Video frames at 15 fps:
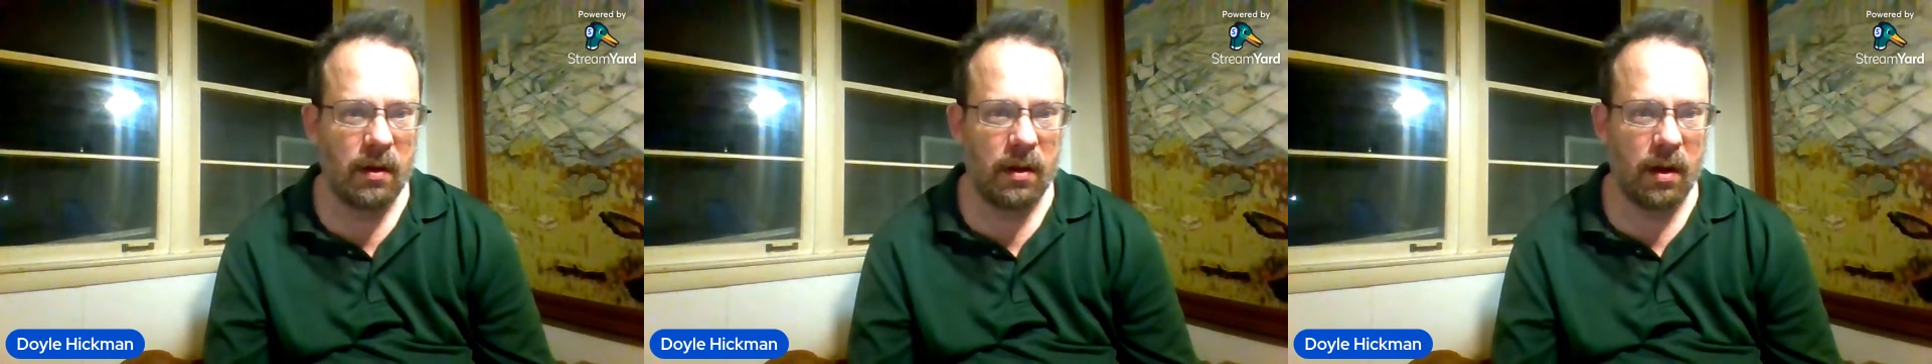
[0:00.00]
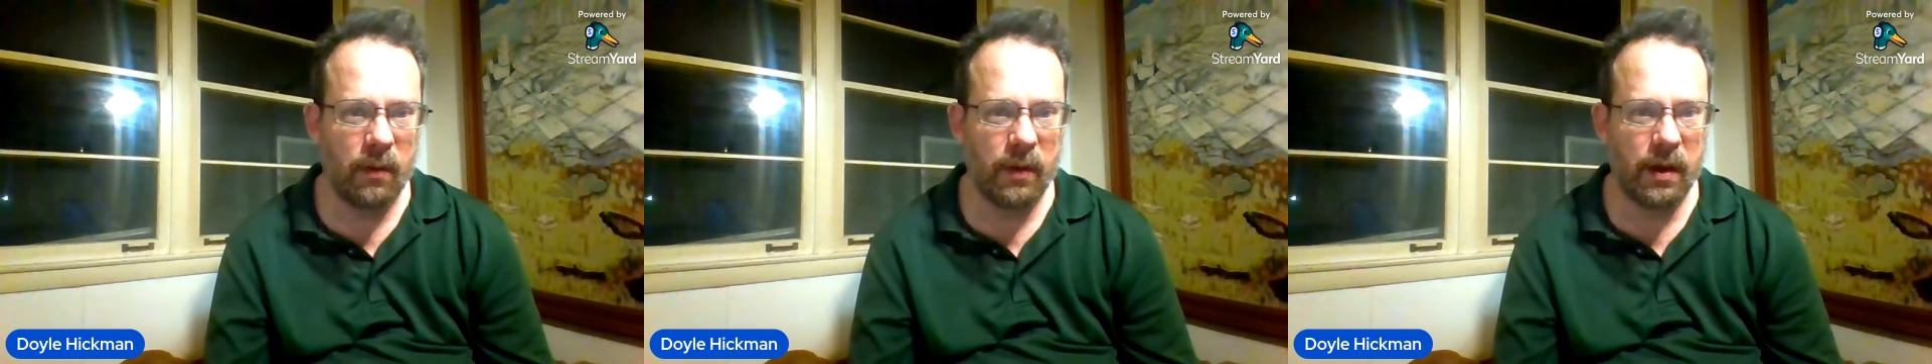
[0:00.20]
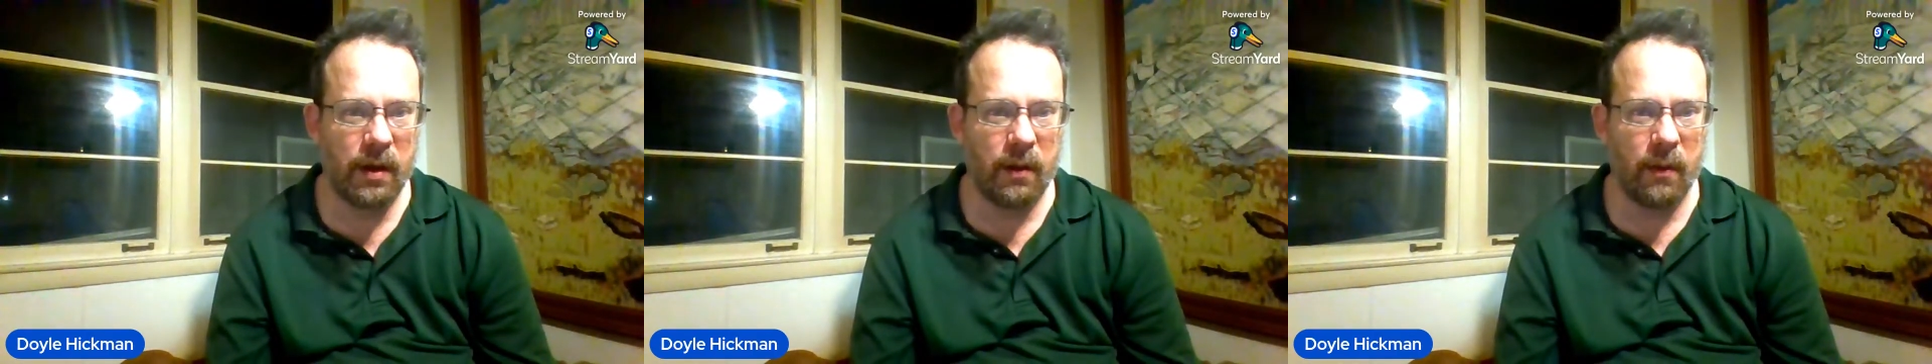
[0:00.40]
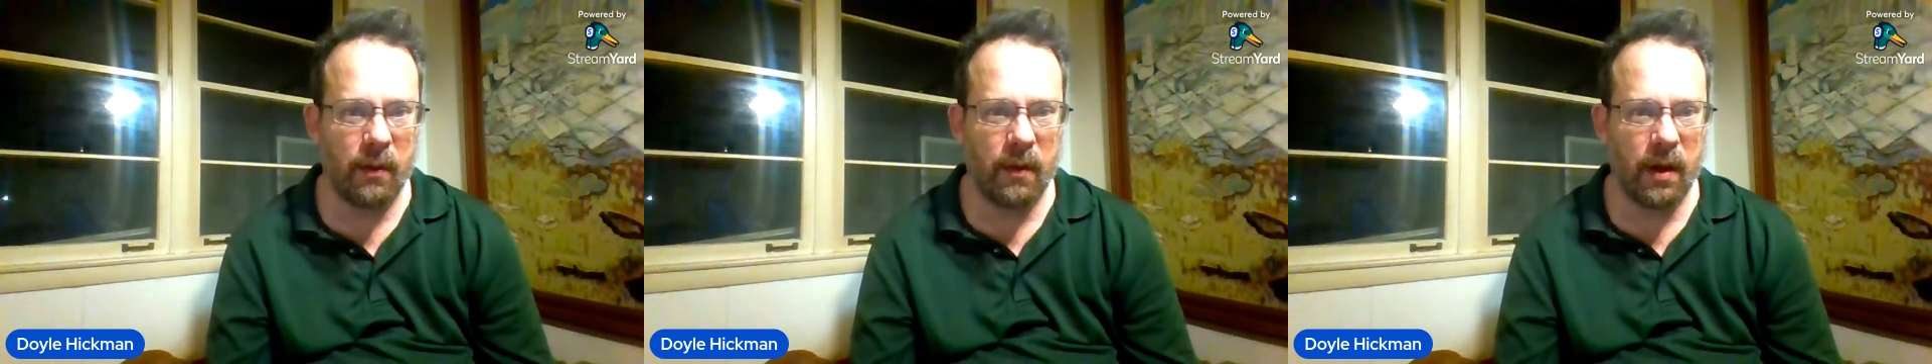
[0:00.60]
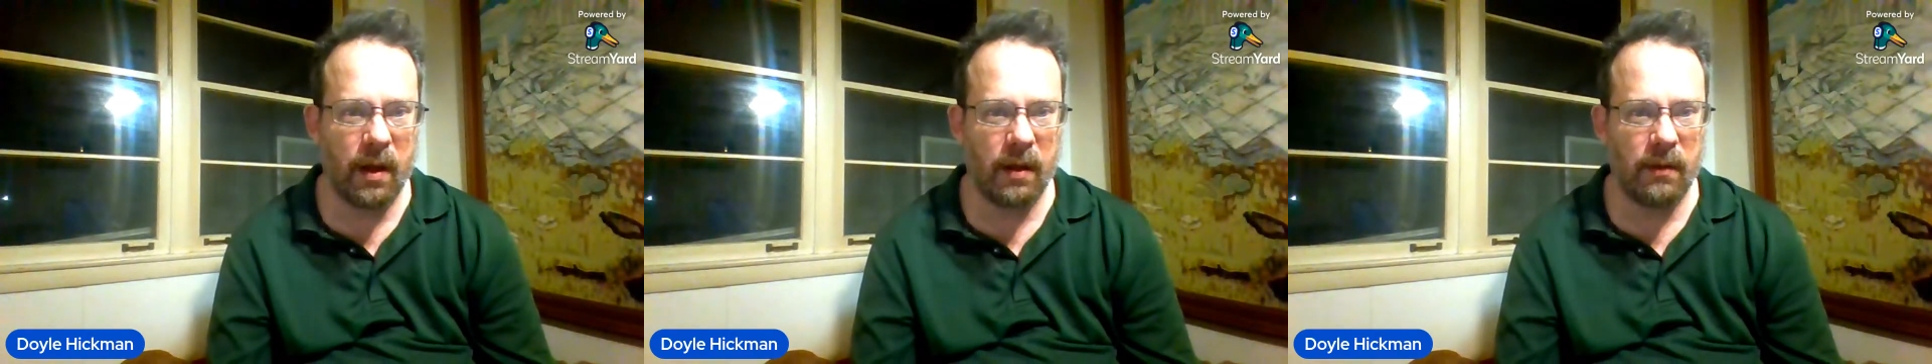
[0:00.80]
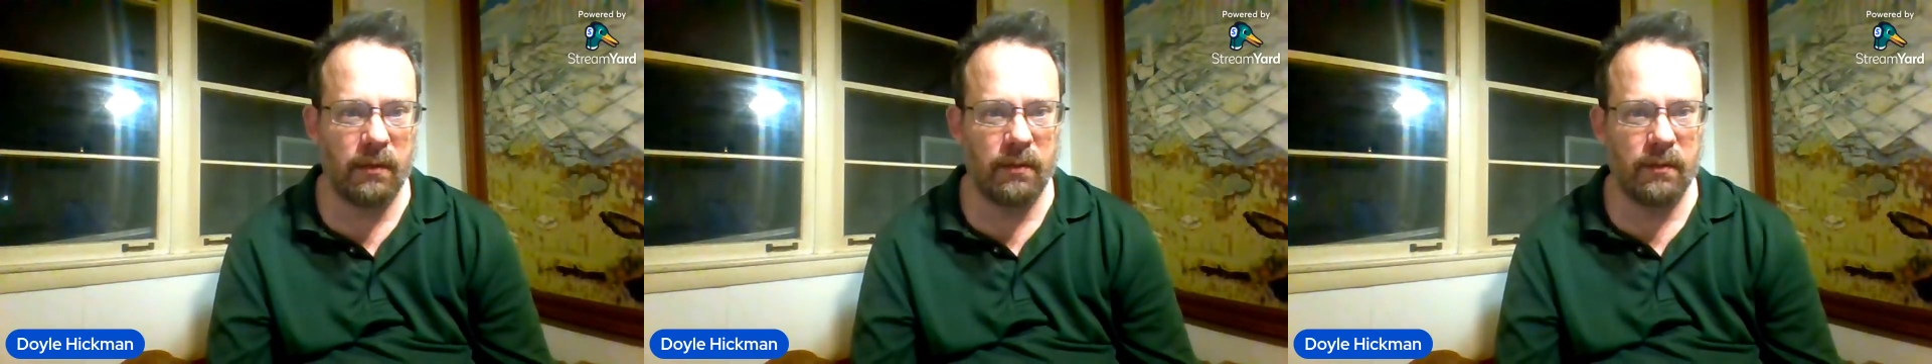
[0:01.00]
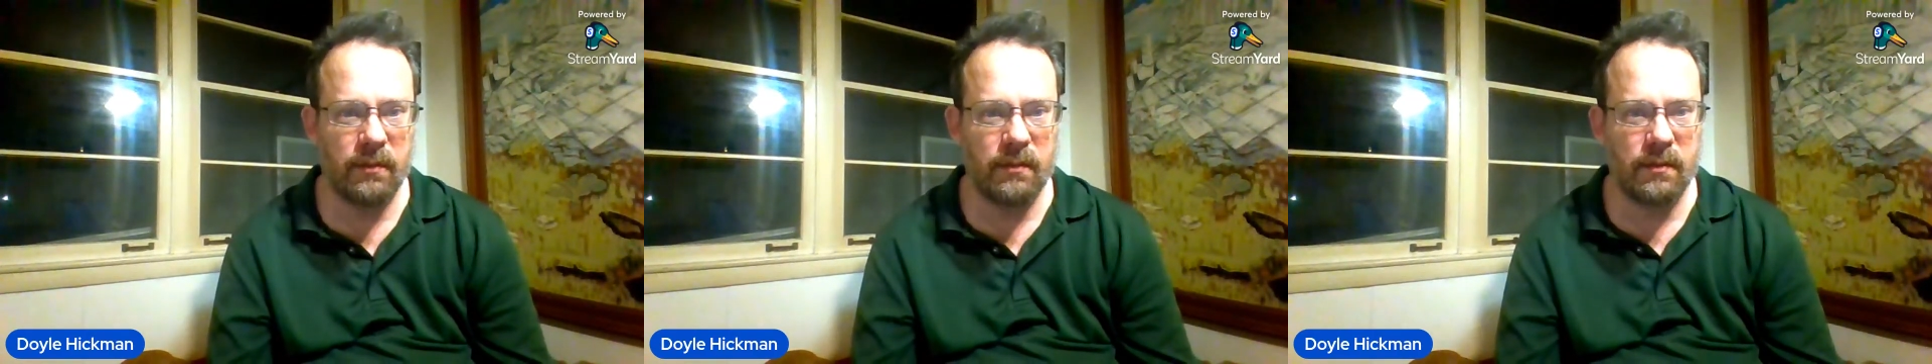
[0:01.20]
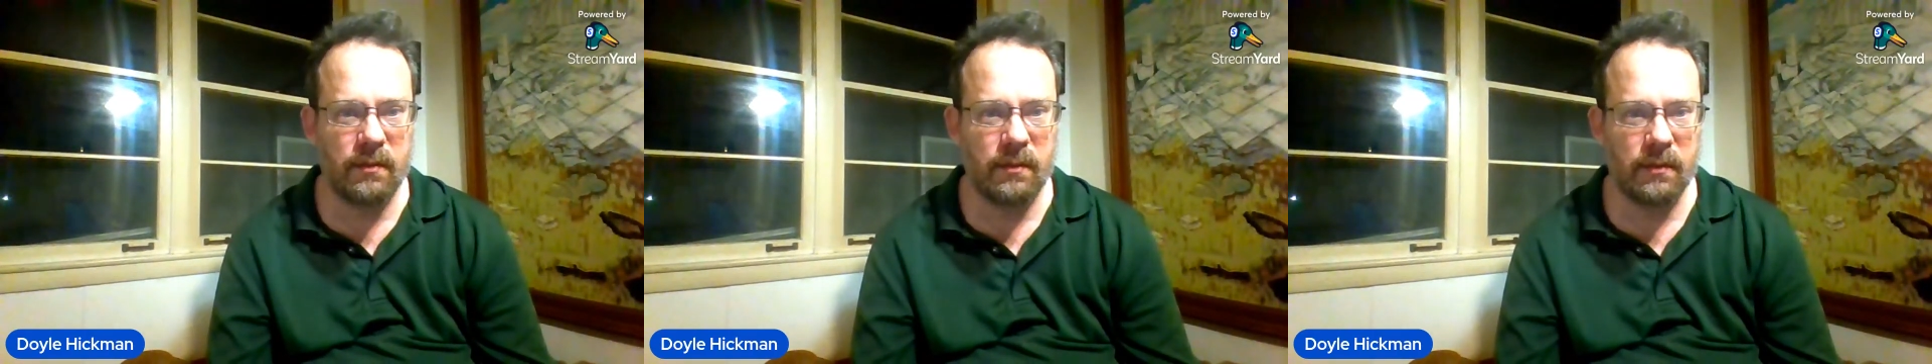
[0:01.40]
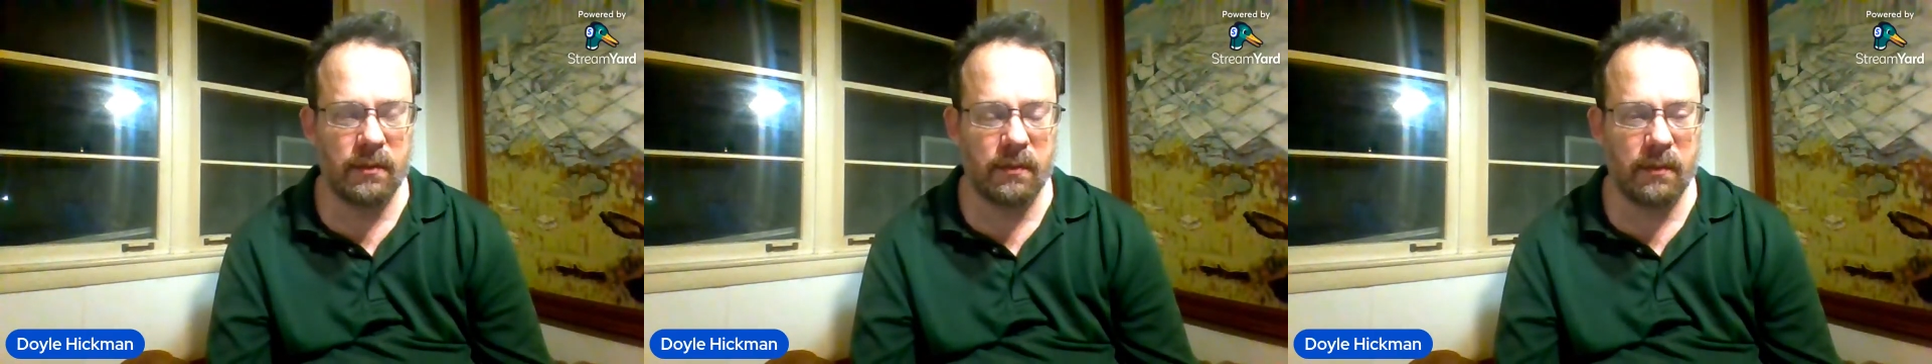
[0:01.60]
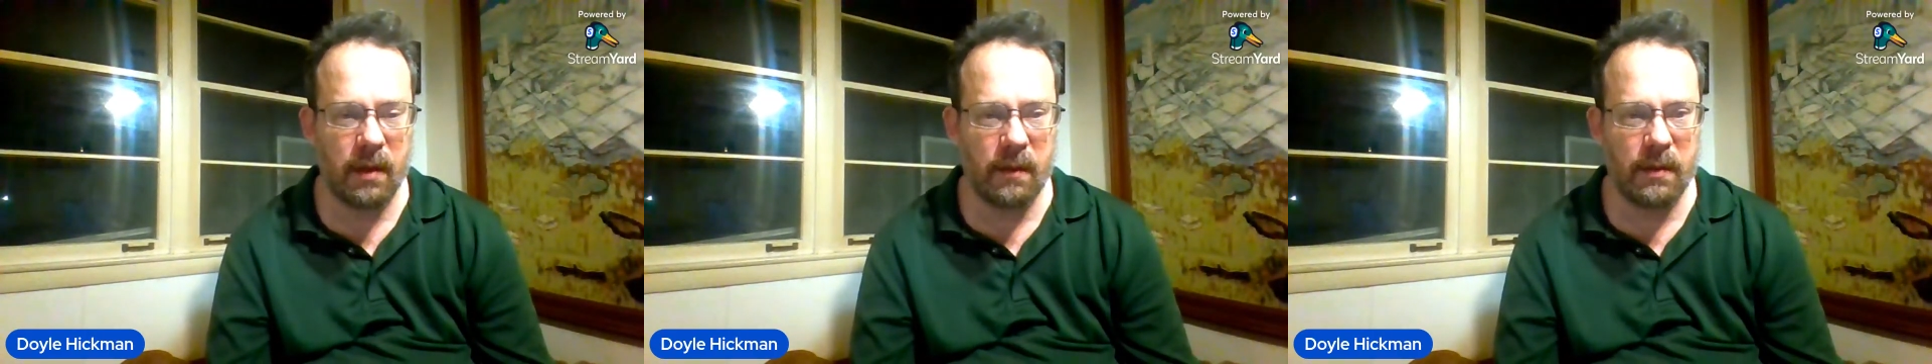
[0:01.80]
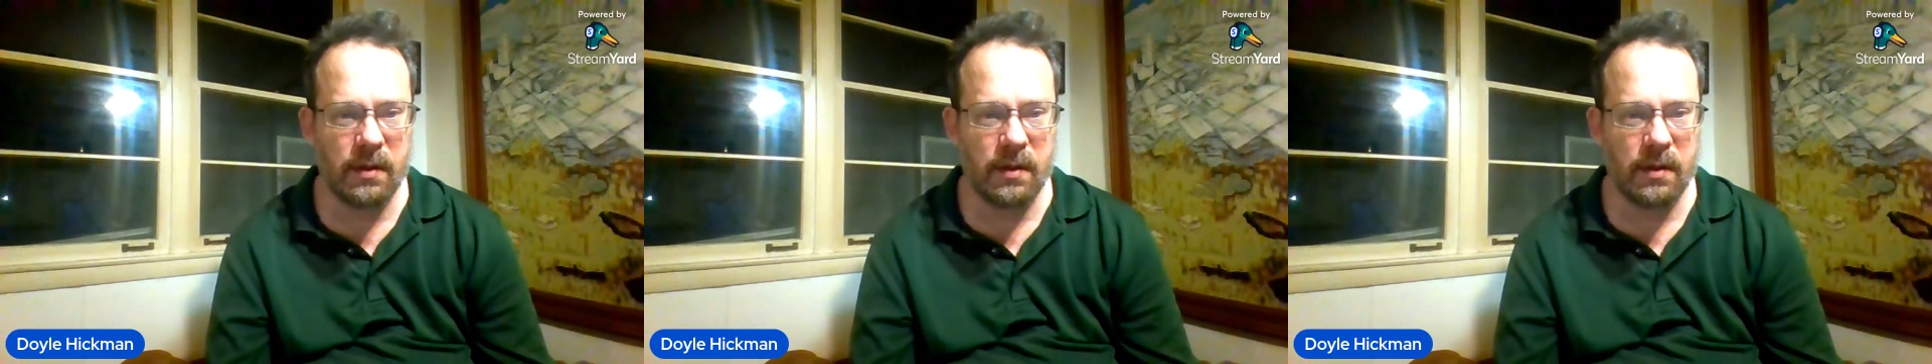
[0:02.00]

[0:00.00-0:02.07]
a week away, maybe